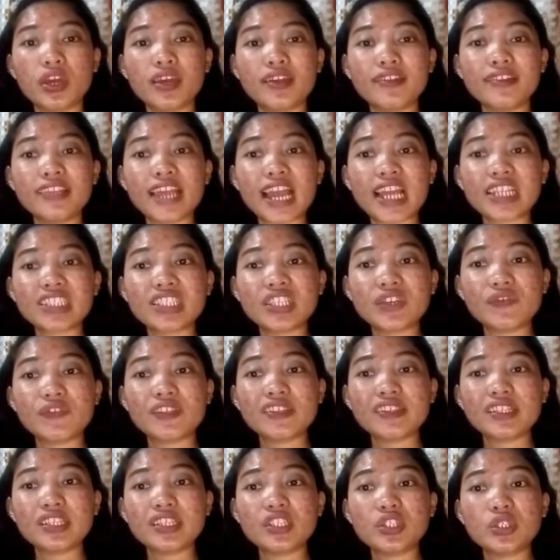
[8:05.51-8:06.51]
the
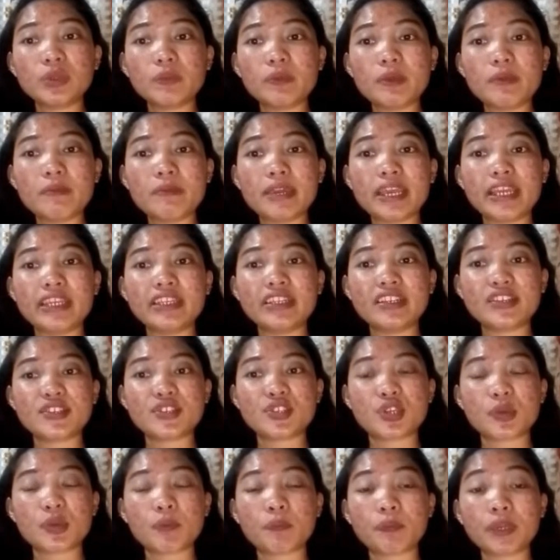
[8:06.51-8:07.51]
activity to be made is
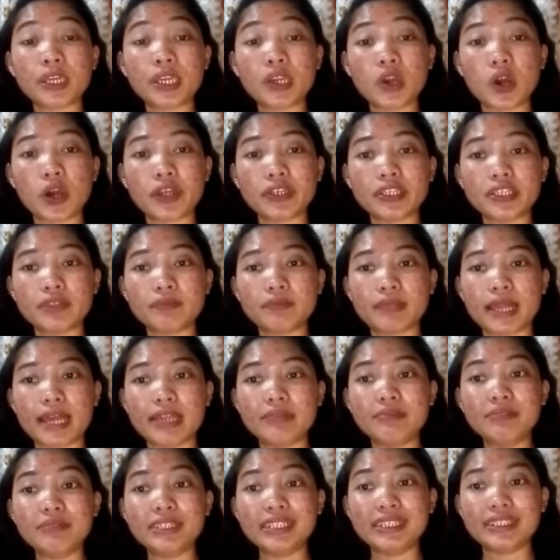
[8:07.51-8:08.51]
the pre-audit
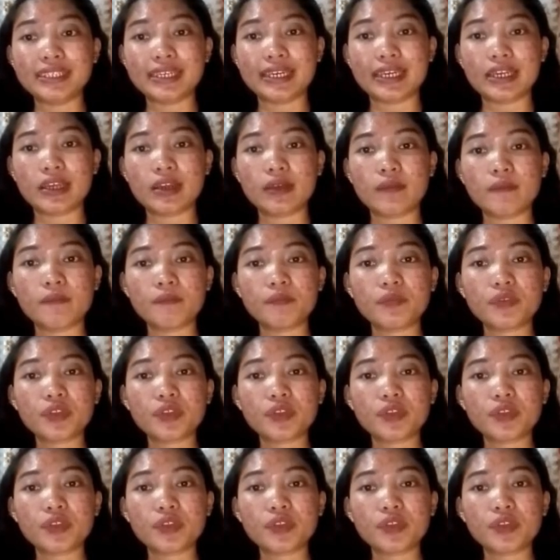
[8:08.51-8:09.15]
plan meeting,